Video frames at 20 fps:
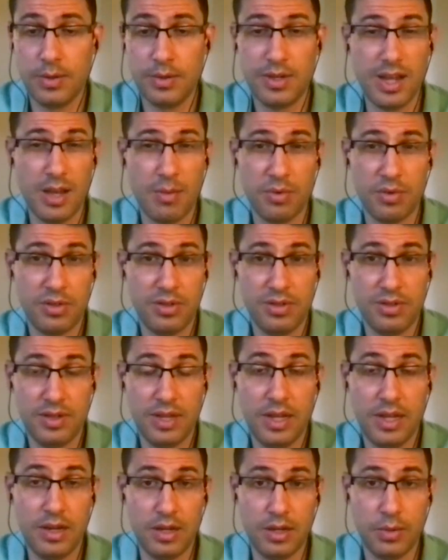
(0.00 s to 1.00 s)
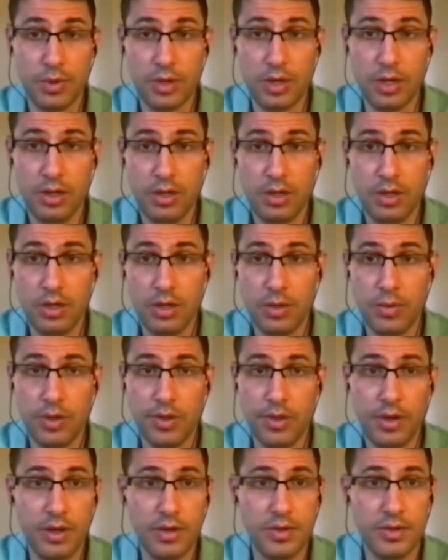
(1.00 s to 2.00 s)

established is date equity. Whether it's